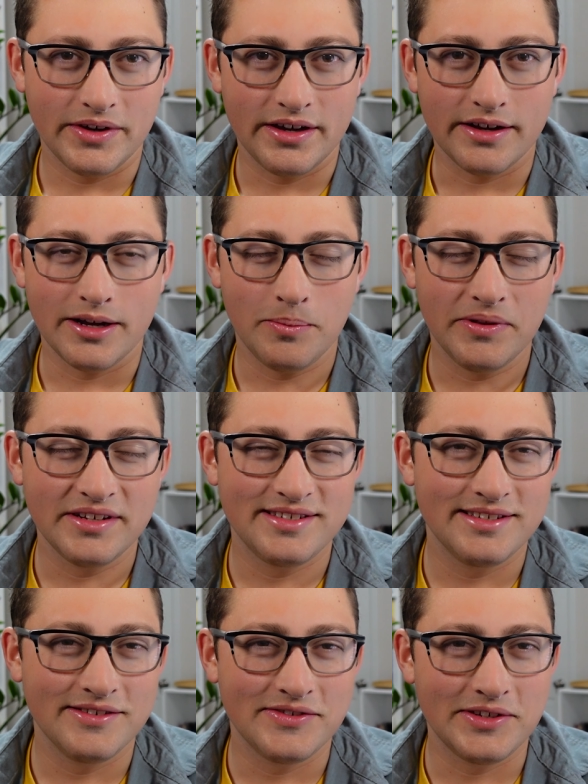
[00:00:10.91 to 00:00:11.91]
We got a couple
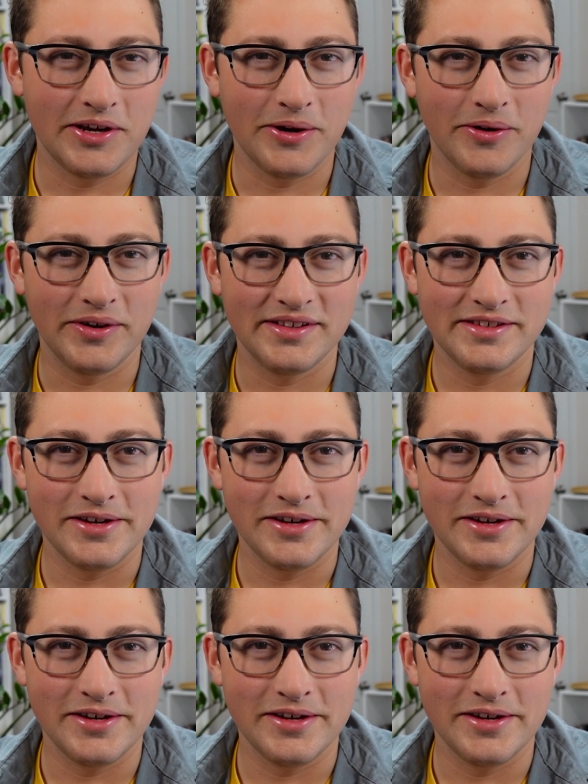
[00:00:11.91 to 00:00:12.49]
inches of snow, and